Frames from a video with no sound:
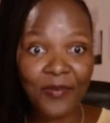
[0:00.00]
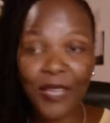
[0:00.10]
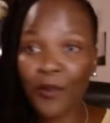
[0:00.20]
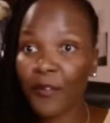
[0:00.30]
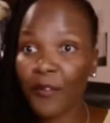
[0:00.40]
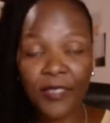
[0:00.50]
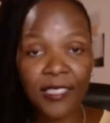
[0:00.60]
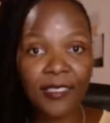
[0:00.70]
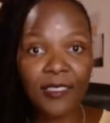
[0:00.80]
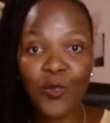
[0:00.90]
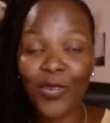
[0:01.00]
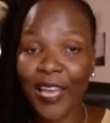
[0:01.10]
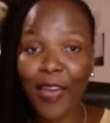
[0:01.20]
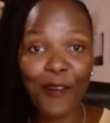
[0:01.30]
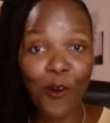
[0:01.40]
And if you feel you want
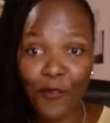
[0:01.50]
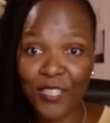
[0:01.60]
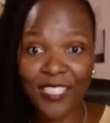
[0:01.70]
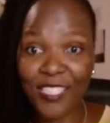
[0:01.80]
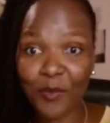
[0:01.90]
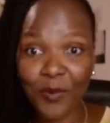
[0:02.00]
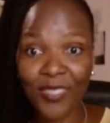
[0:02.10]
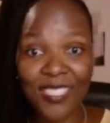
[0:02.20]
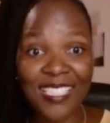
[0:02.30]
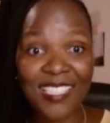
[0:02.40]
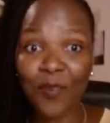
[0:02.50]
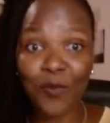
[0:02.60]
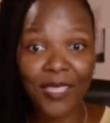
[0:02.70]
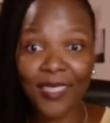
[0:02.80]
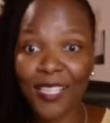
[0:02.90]
to have a conversation because there is
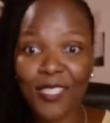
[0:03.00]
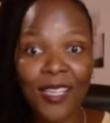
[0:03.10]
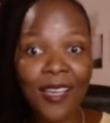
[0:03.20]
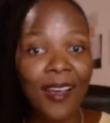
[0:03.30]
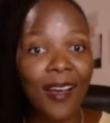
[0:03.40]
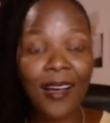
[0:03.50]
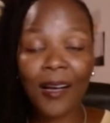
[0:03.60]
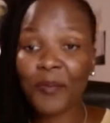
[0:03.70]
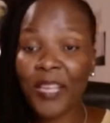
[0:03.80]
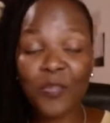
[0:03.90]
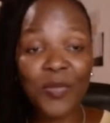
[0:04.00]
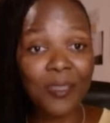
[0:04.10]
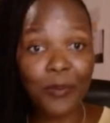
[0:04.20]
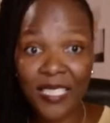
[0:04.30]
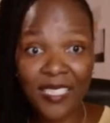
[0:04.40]
something that has been
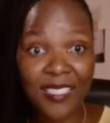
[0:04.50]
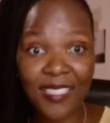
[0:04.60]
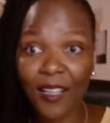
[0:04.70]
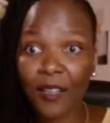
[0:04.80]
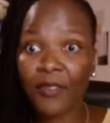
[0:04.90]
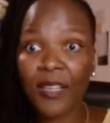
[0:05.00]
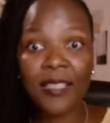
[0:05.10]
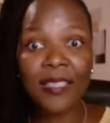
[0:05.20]
repeating itself,